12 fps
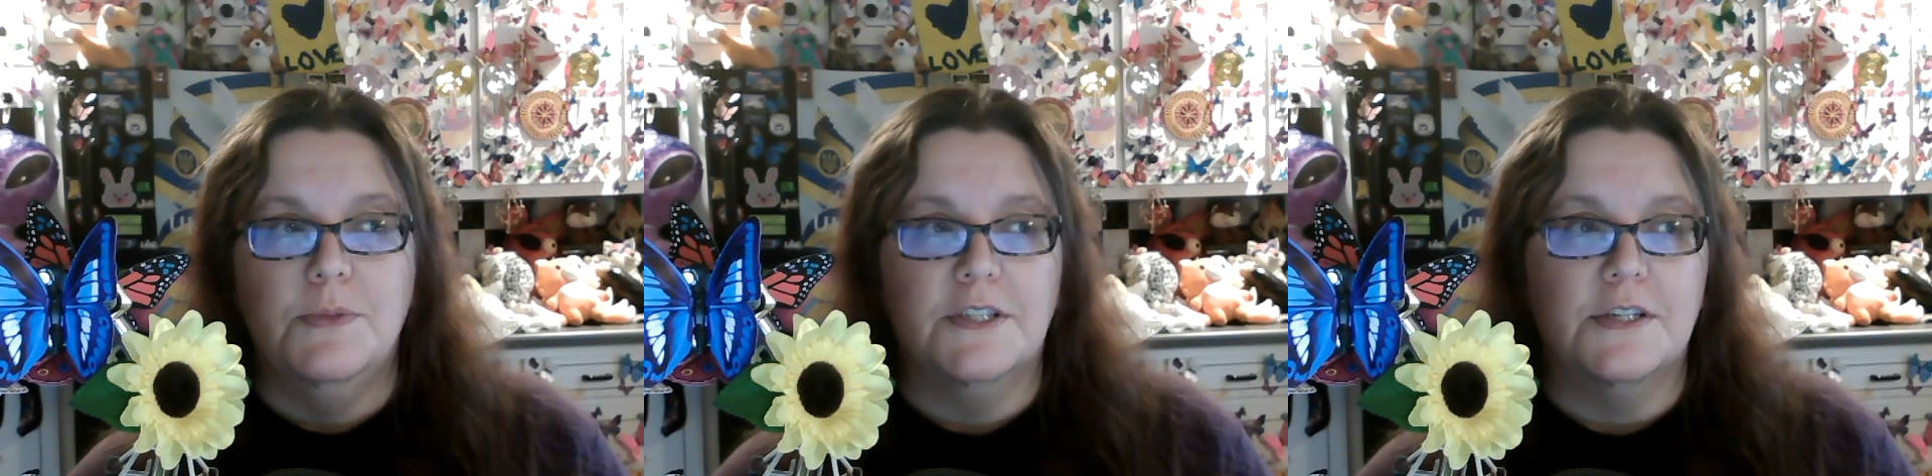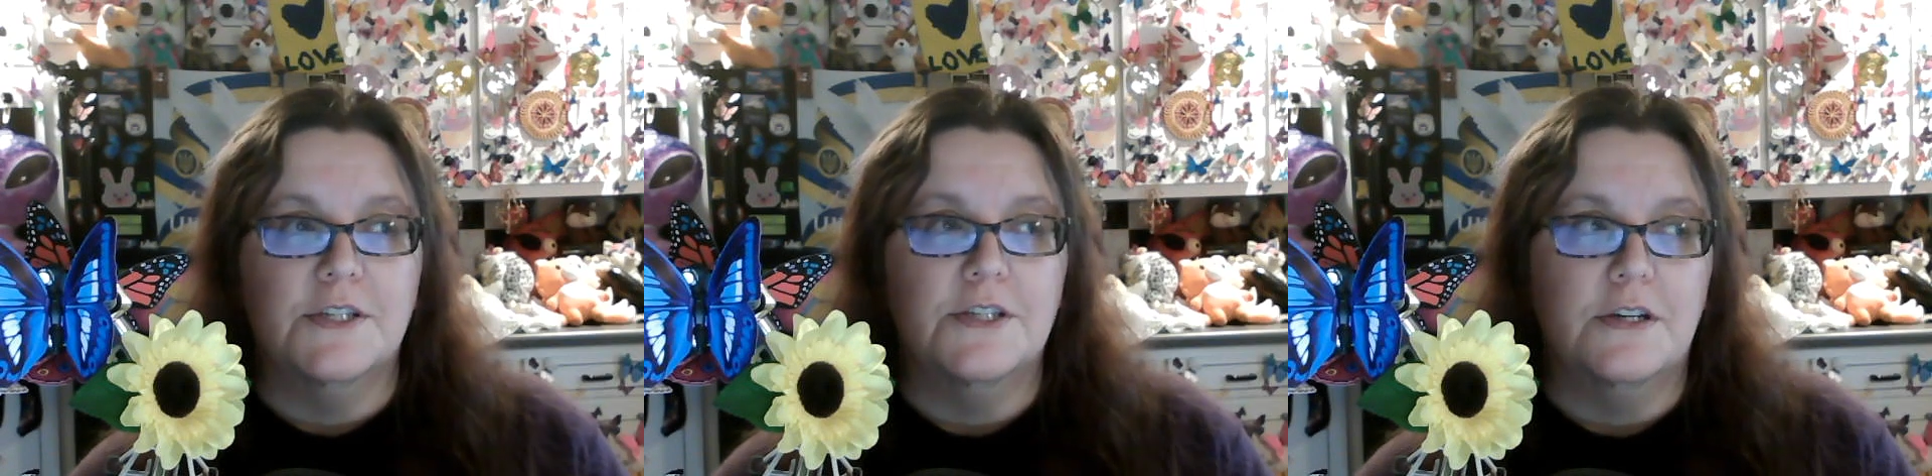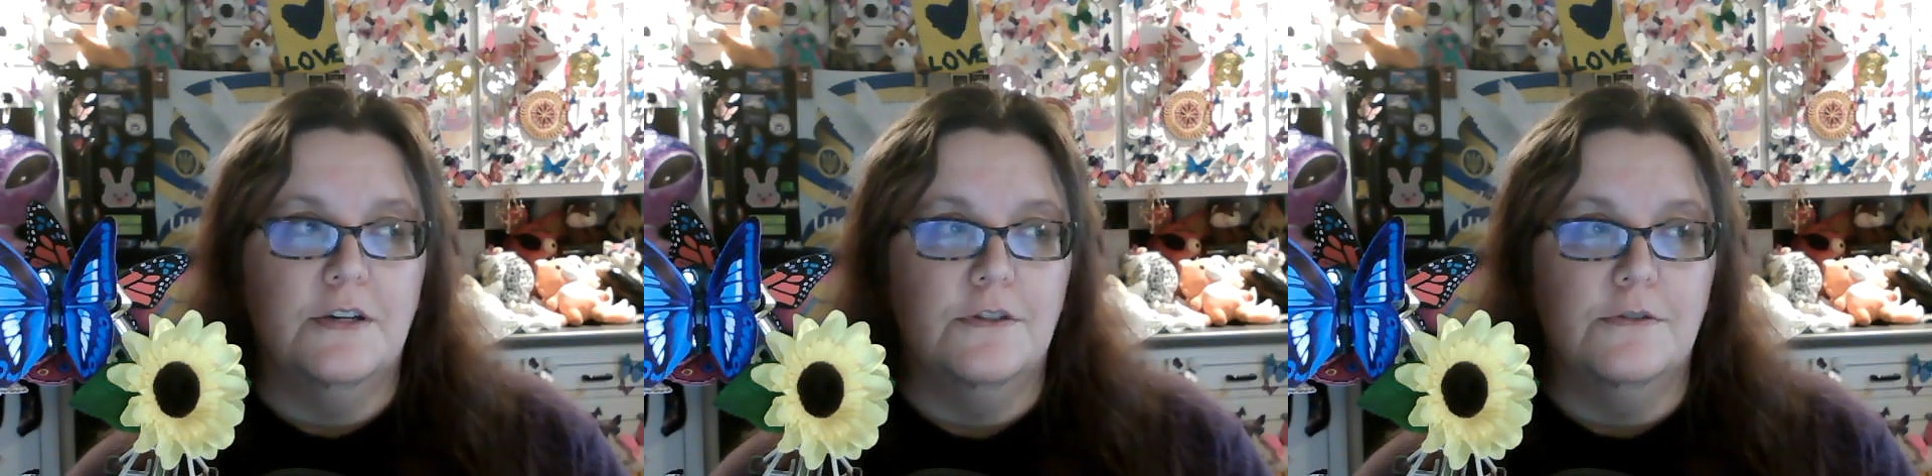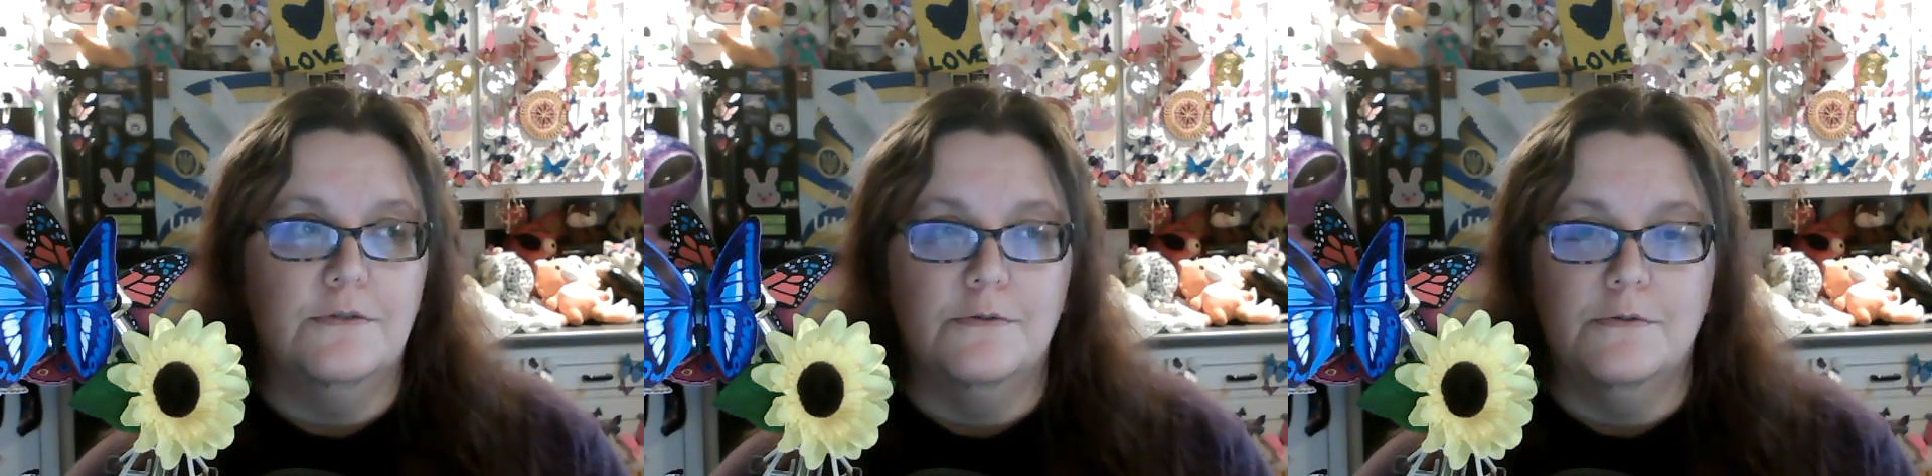minutes to
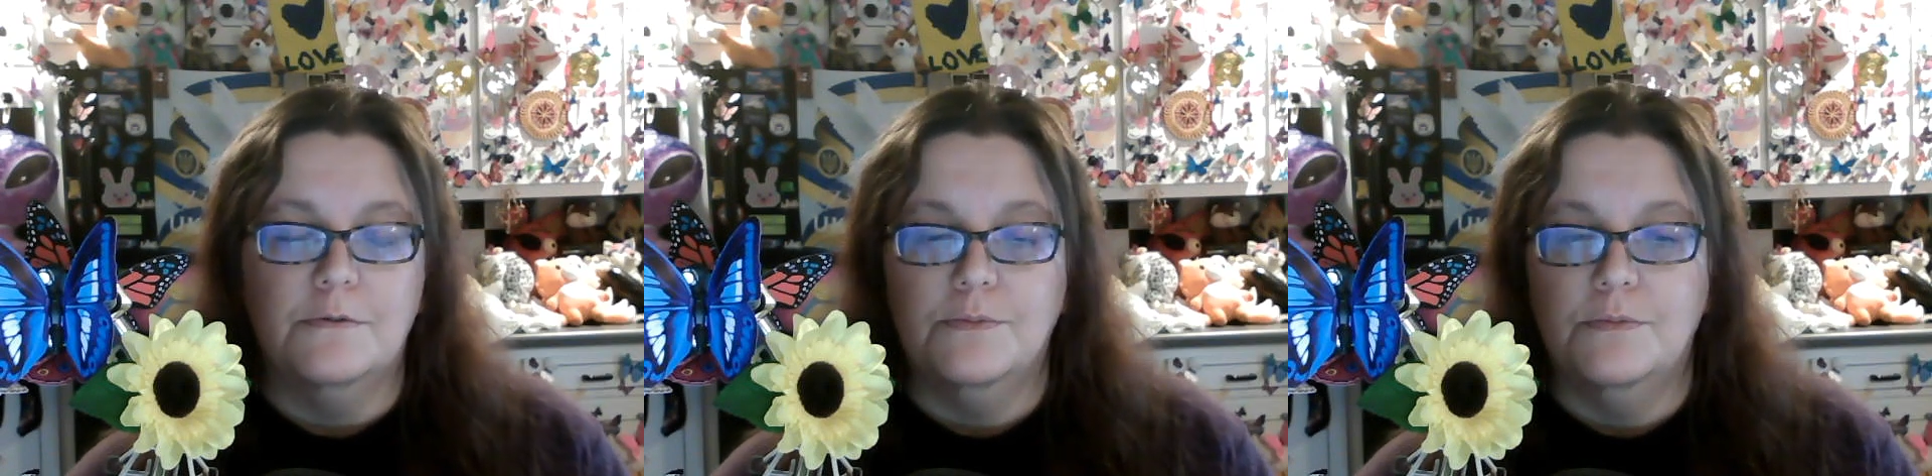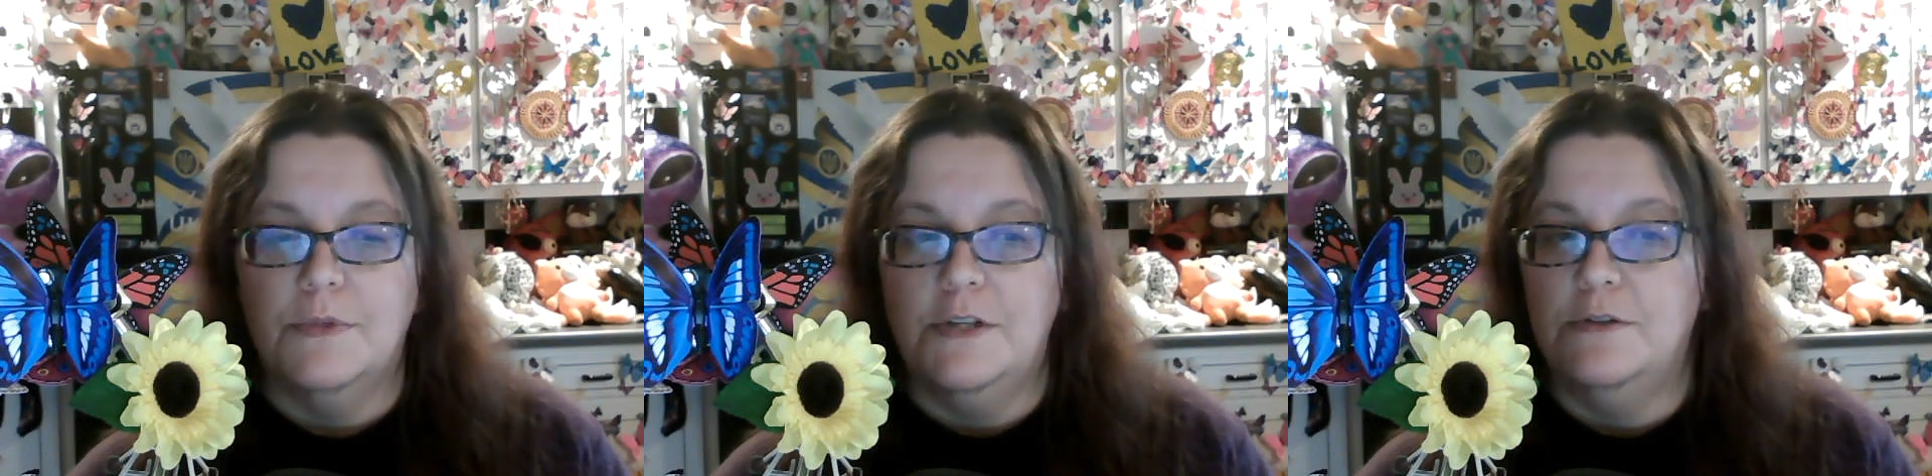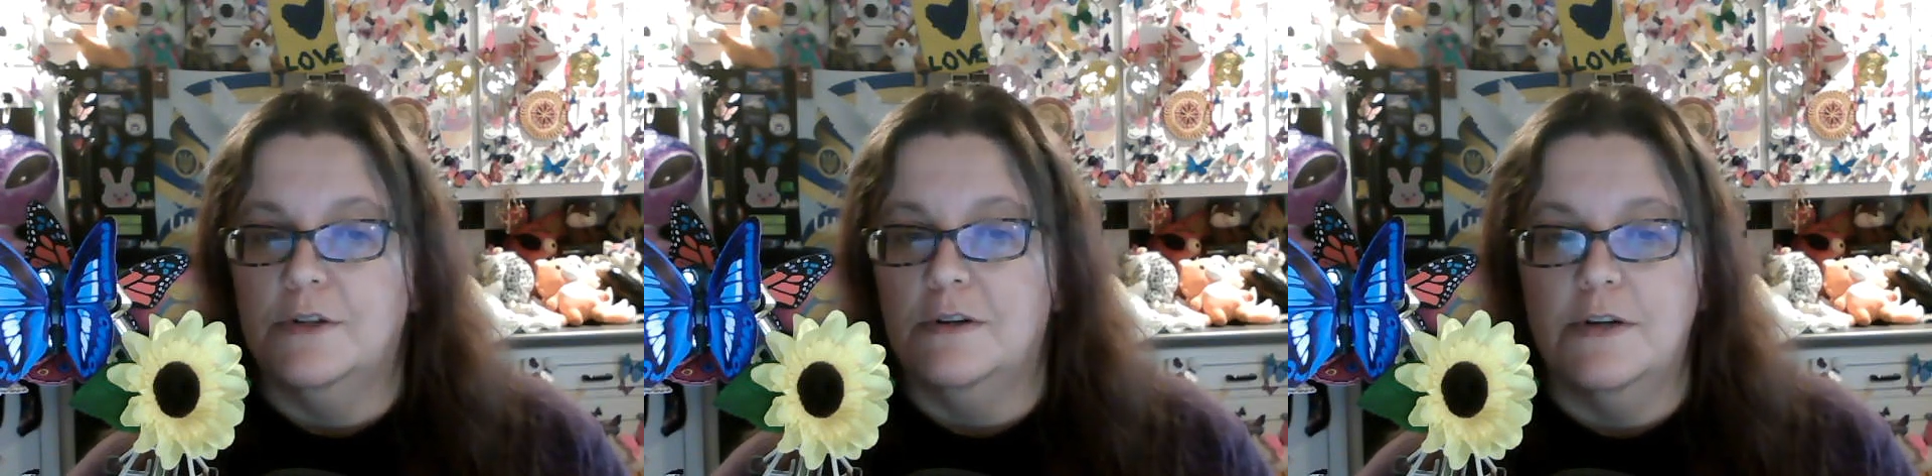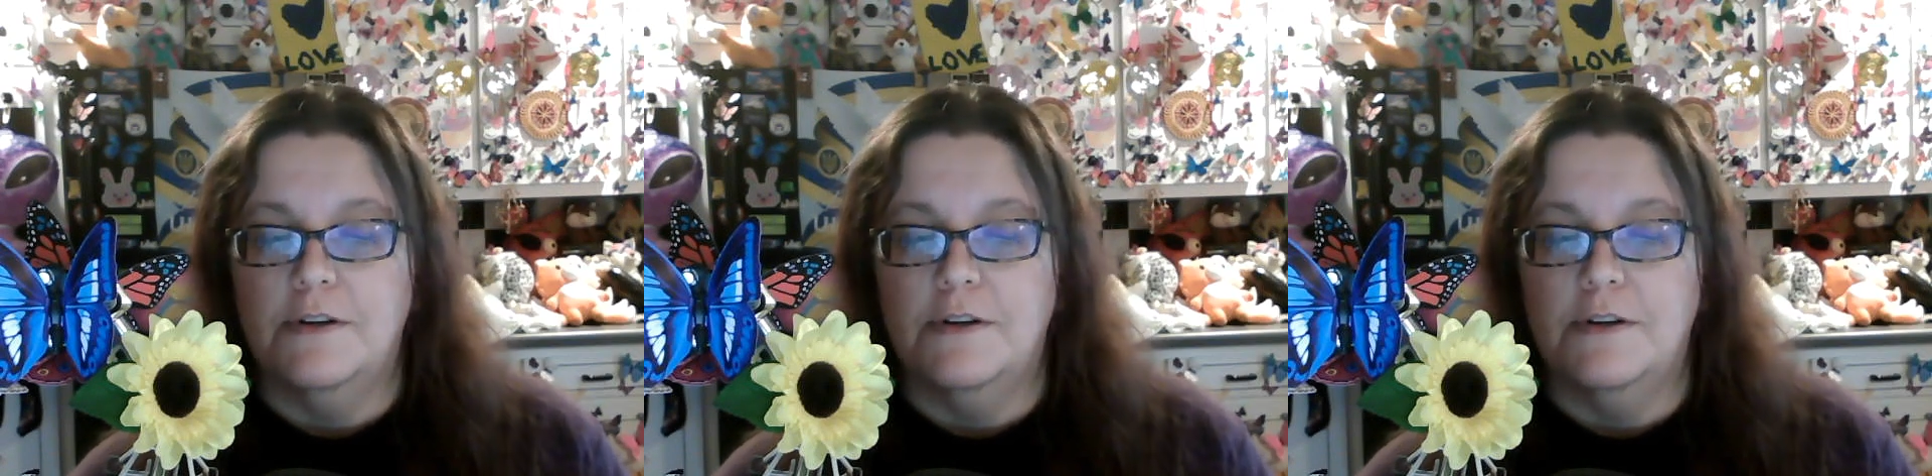go you know,